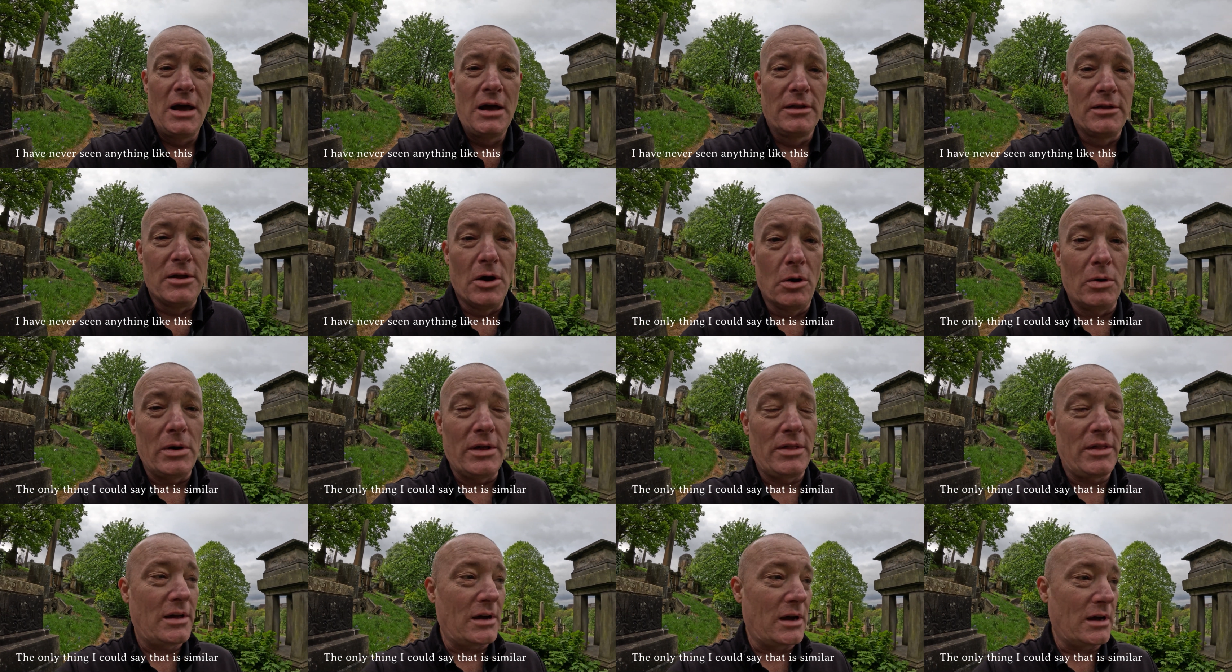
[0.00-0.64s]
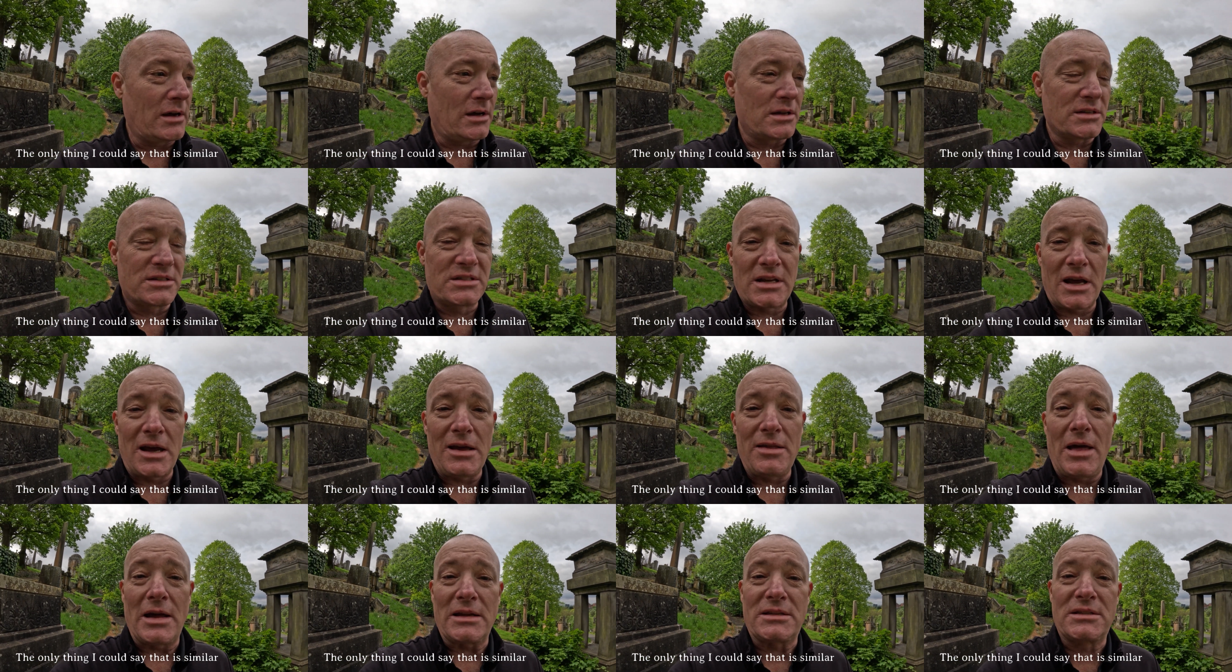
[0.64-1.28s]
The only thing I could
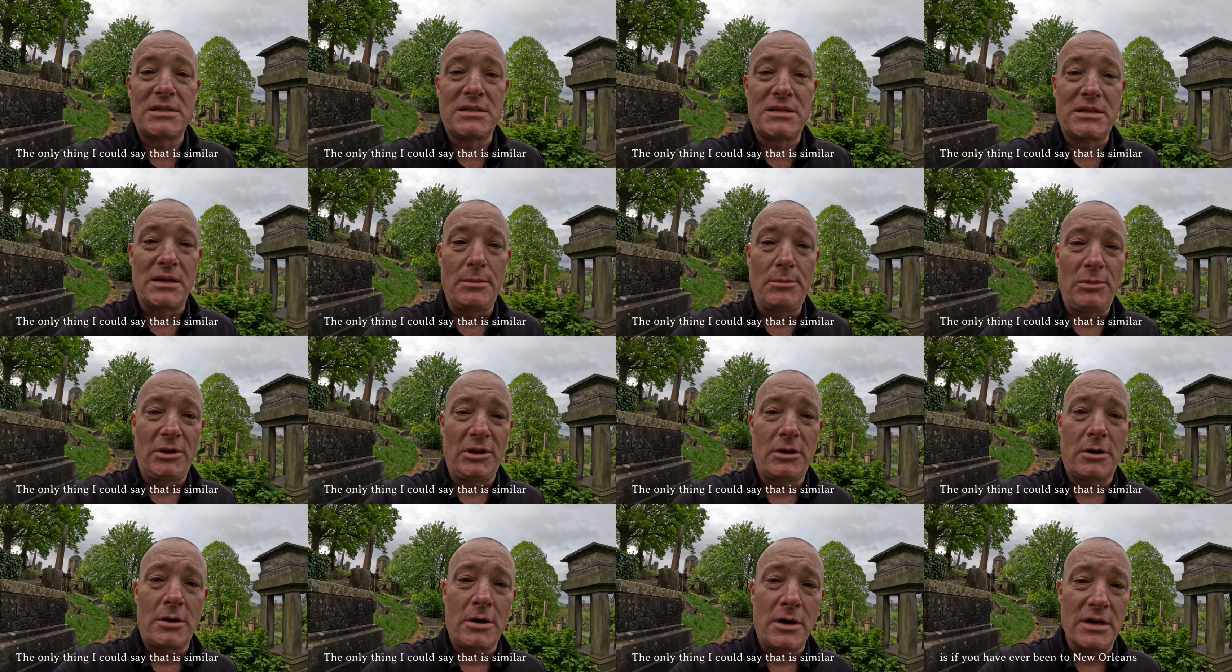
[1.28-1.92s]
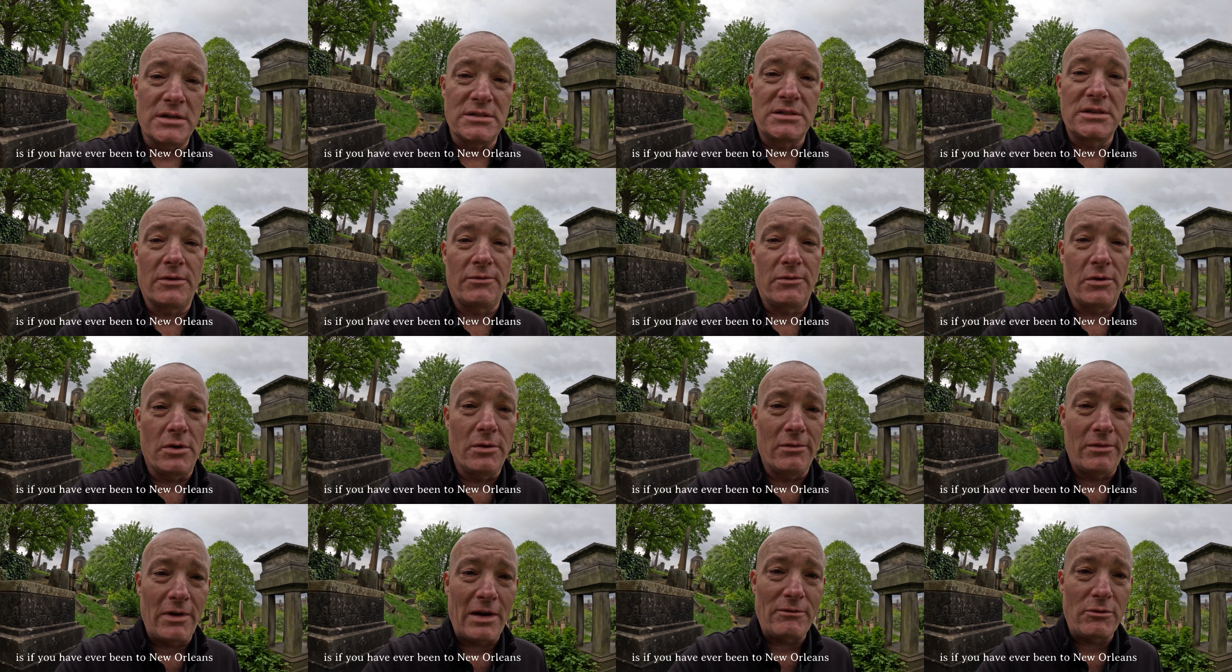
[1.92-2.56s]
say that's similar is if
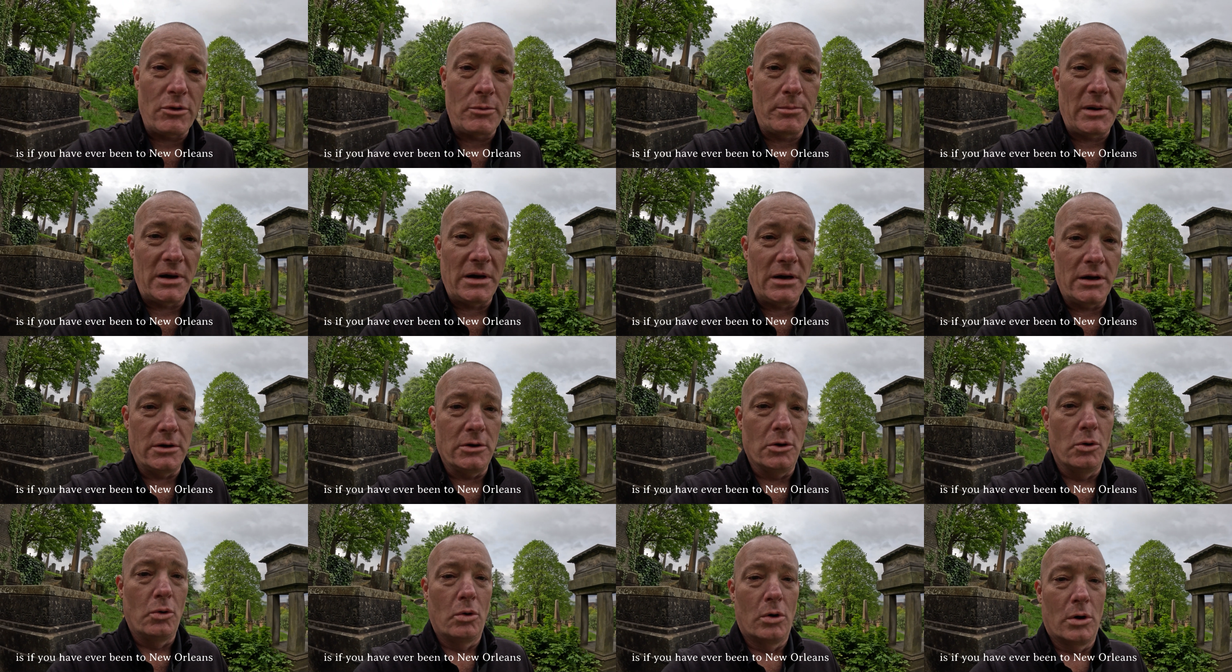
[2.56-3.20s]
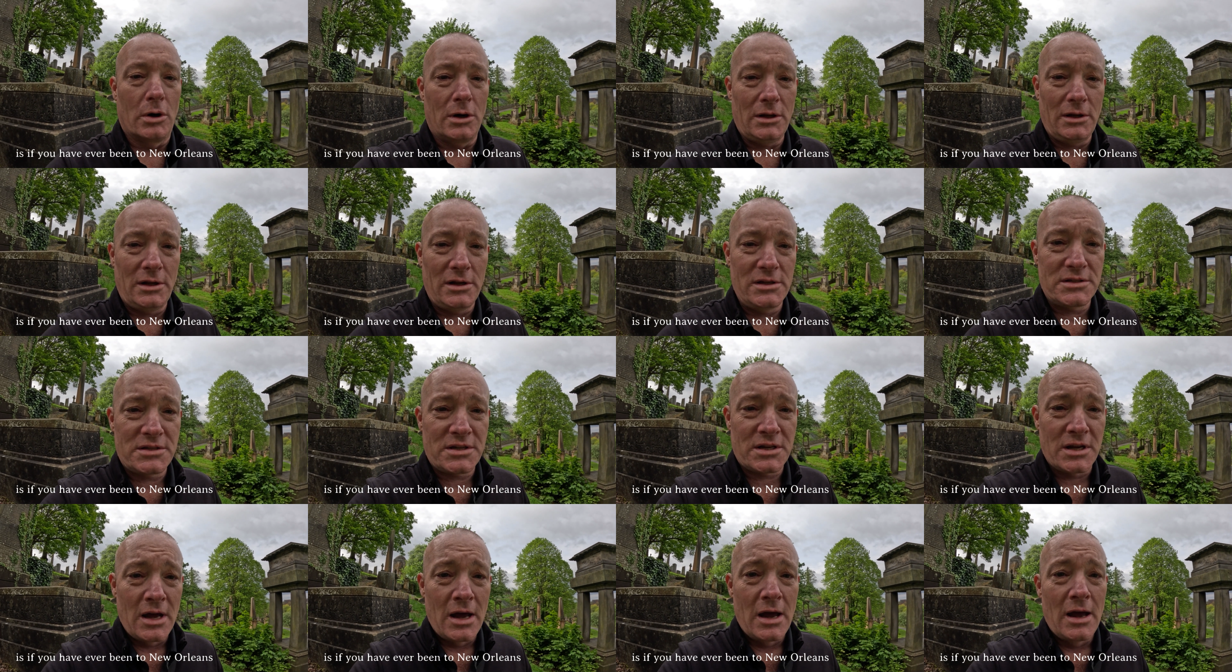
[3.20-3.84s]
you've ever been in New
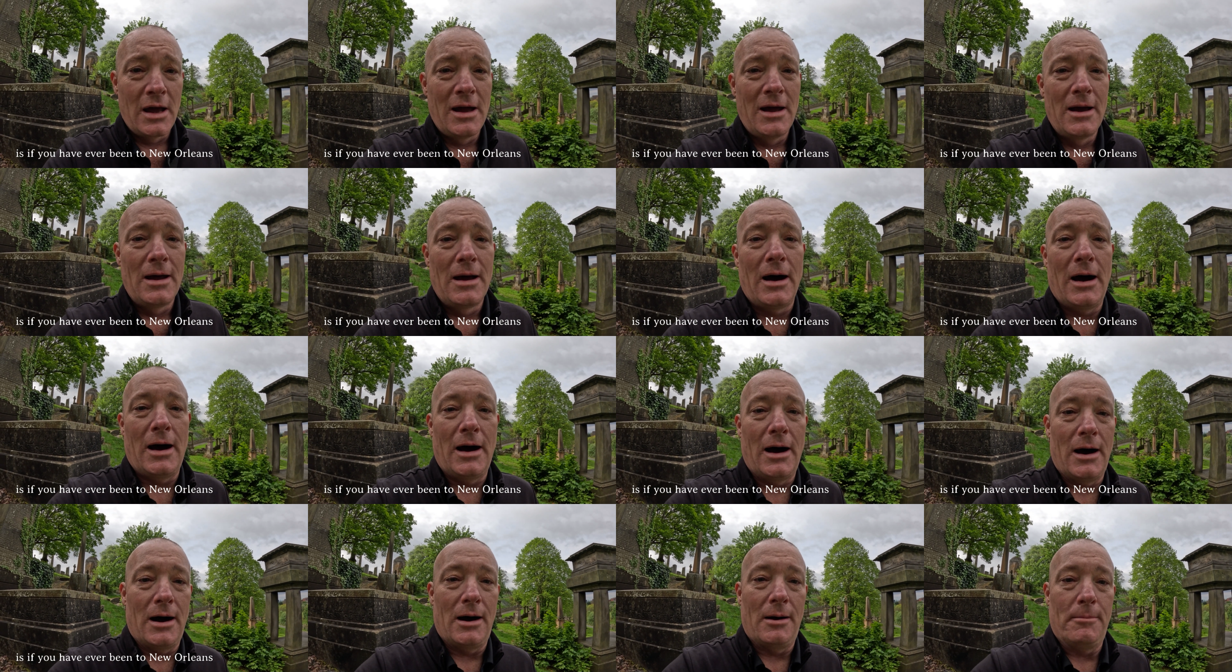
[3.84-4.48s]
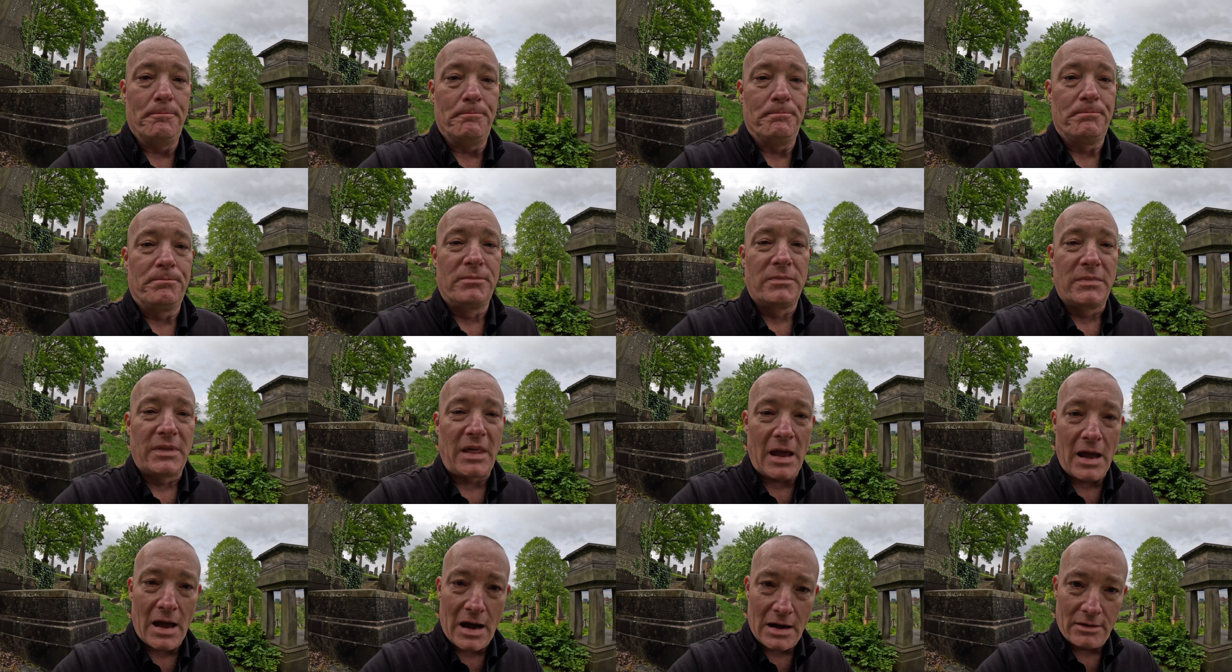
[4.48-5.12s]
Orleans,
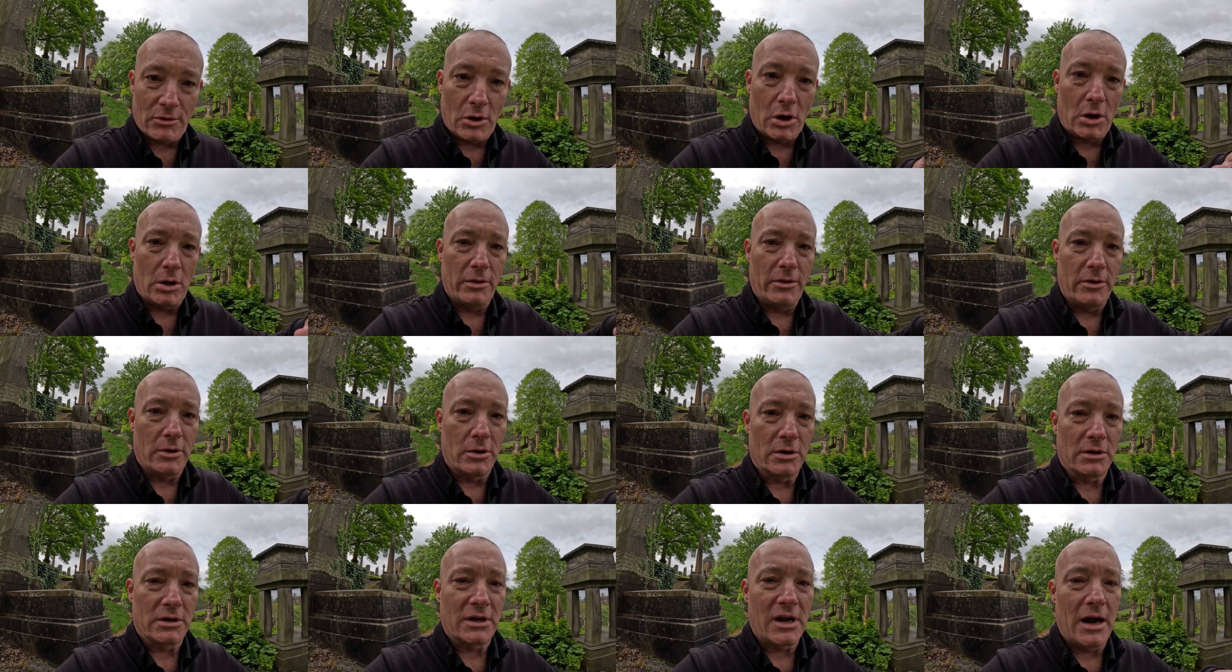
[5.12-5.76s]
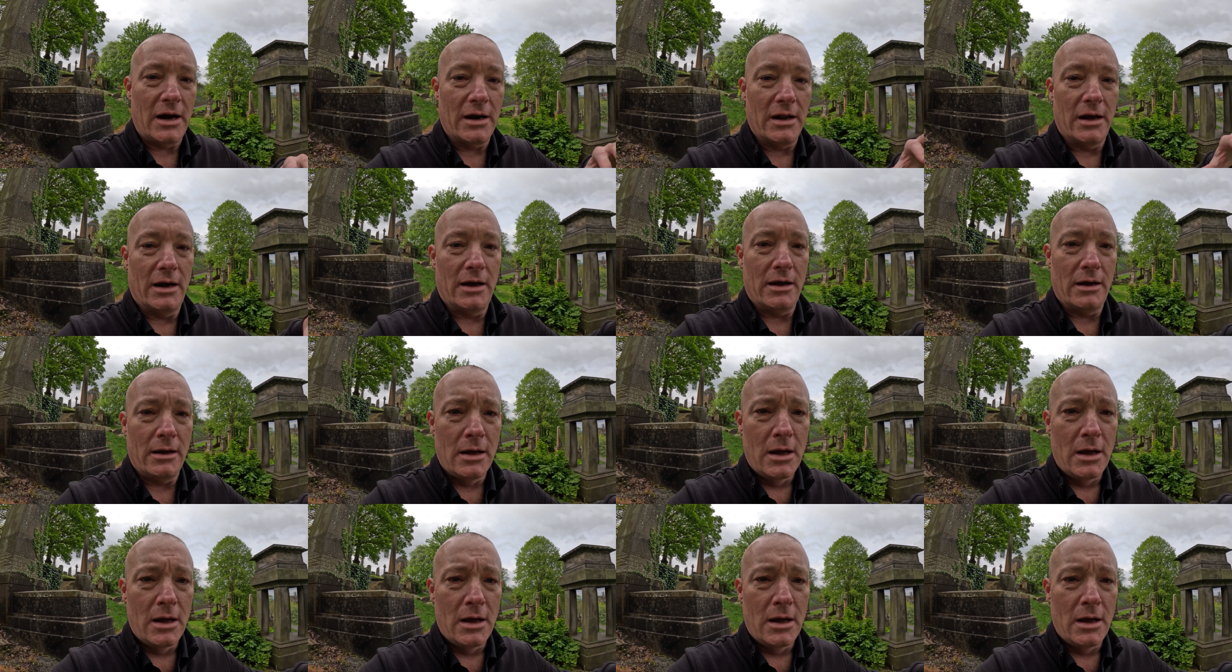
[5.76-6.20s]
they have all their kind of